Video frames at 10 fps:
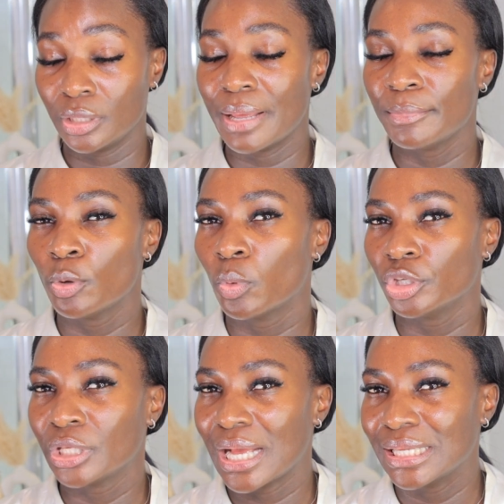Let me know
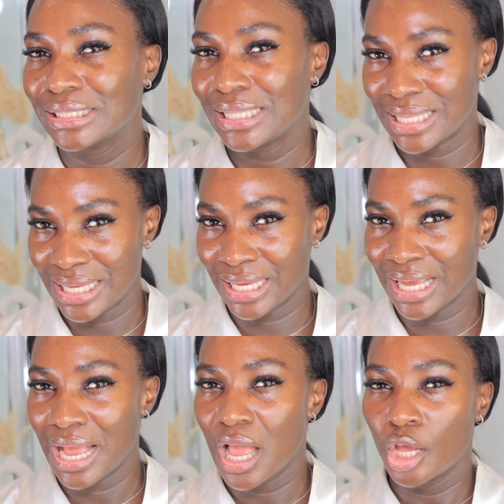what you guys
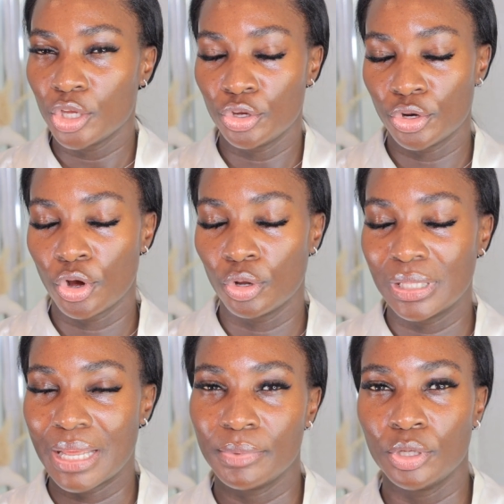think.
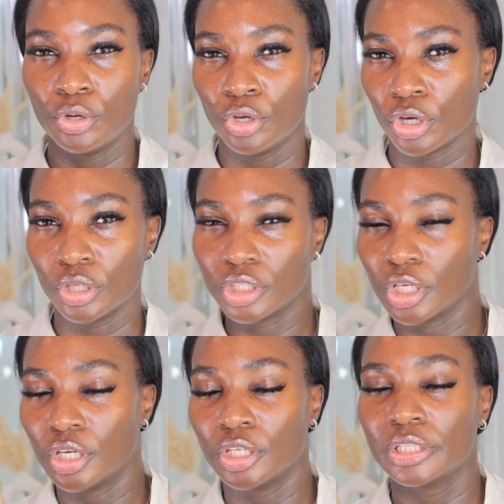Let me know your
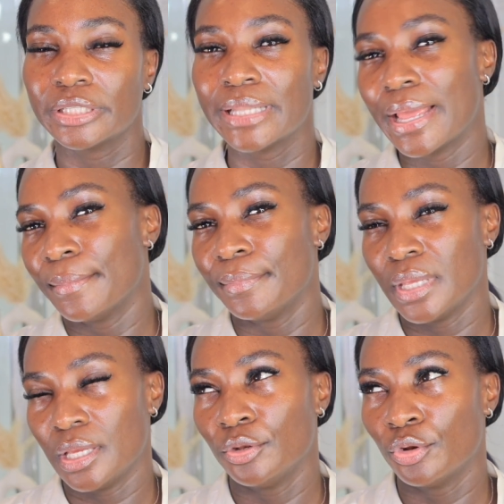concerns. Let
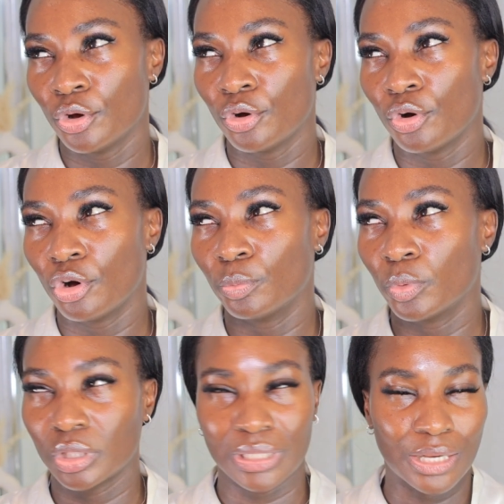me know
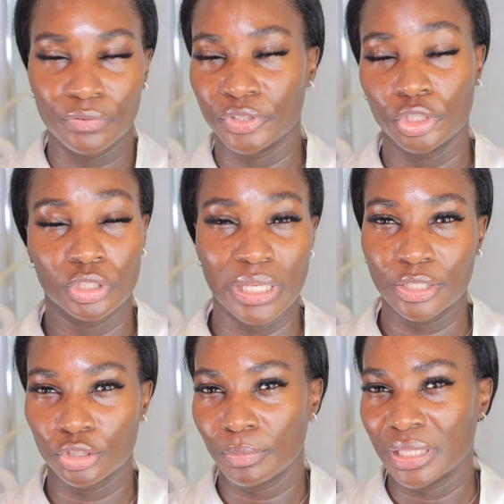what kind of videos you like
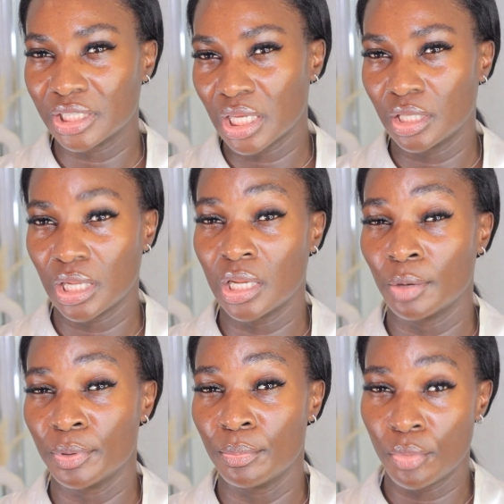to see on my channel, and I'll
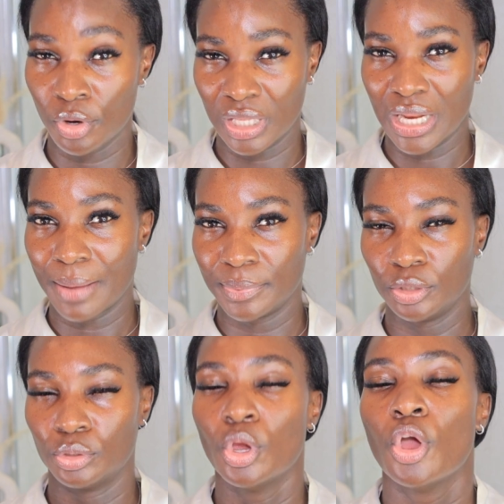be more than happy
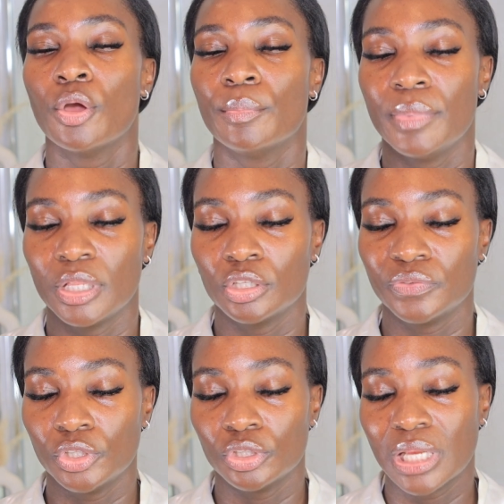to make those
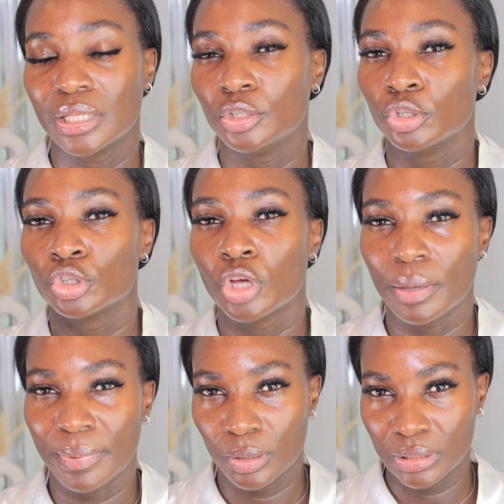videos and talk
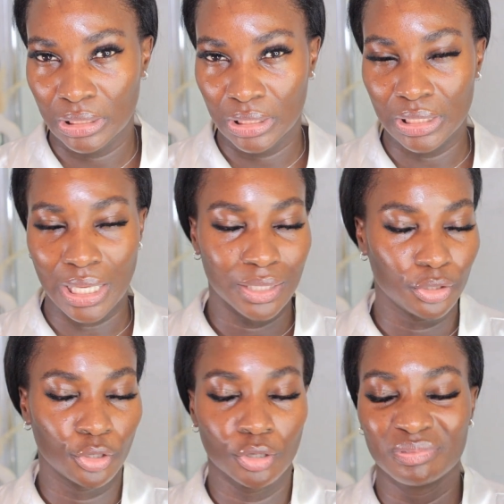about it
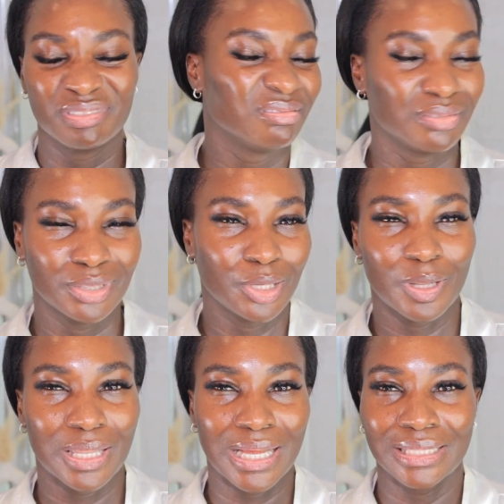and
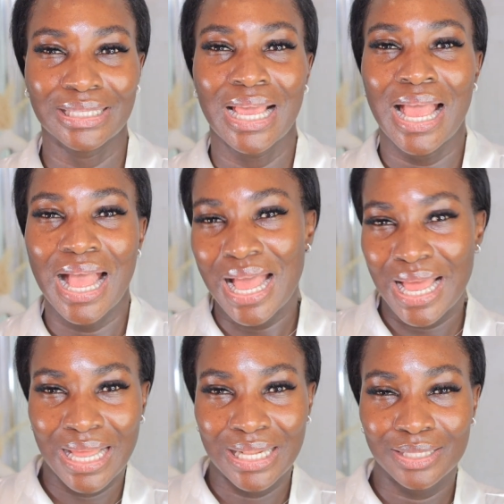all that.
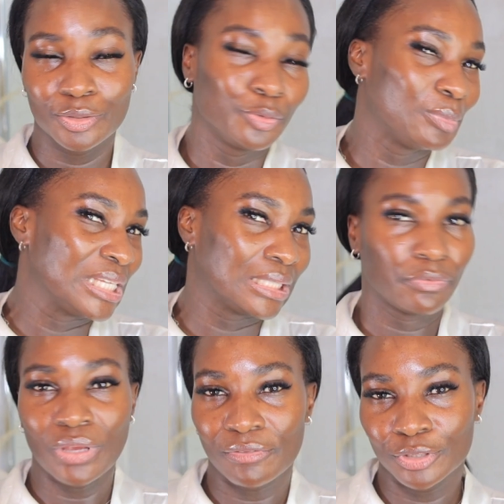And please,
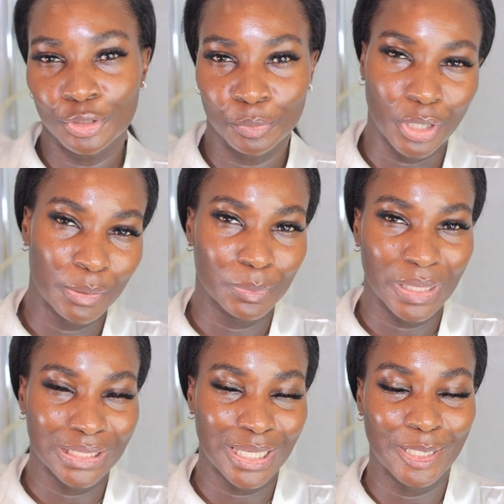if you haven't subscribed to
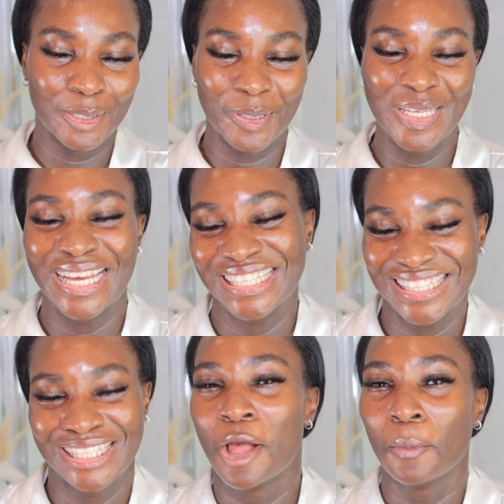my channel, yes,
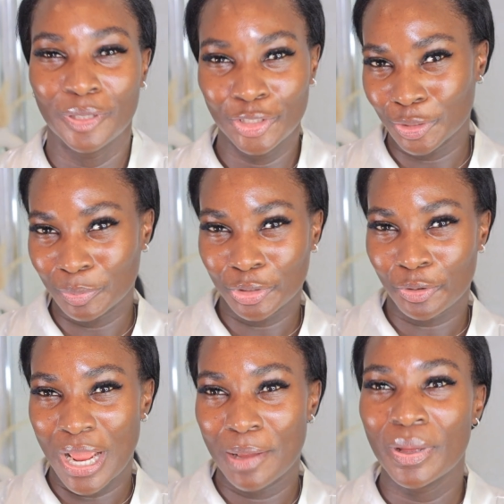please
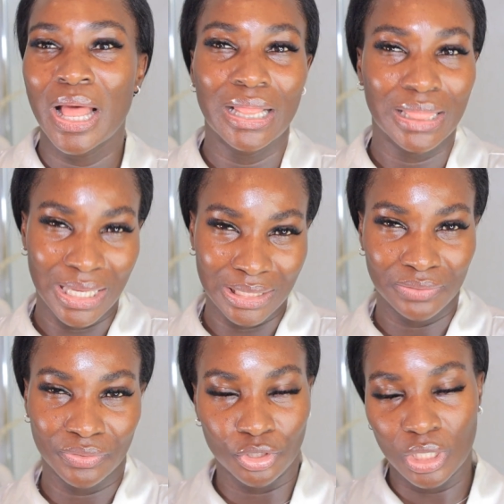subscribe, like this
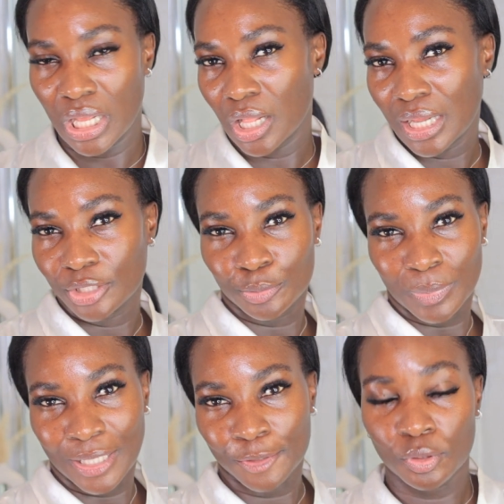video, and I'll catch you in
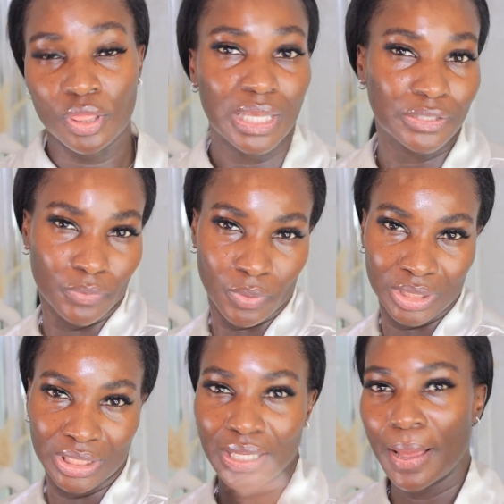my next one. Thanks for
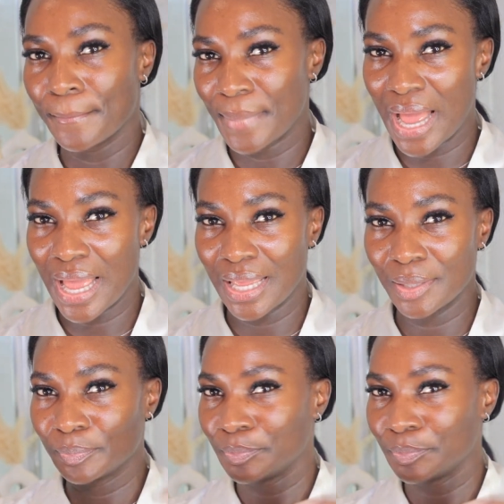watching. Bye.